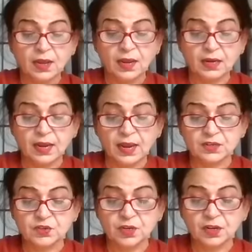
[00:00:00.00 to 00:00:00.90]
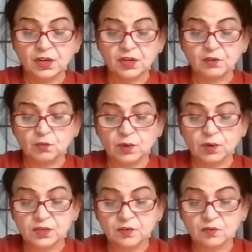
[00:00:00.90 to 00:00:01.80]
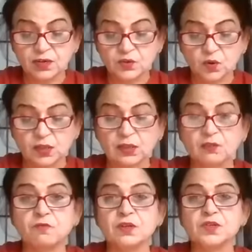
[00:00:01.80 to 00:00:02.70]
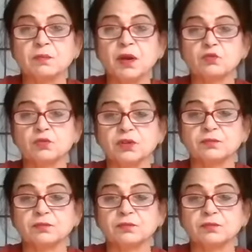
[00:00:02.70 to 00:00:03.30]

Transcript: and he asked in a clear voice, What is all the fuss about?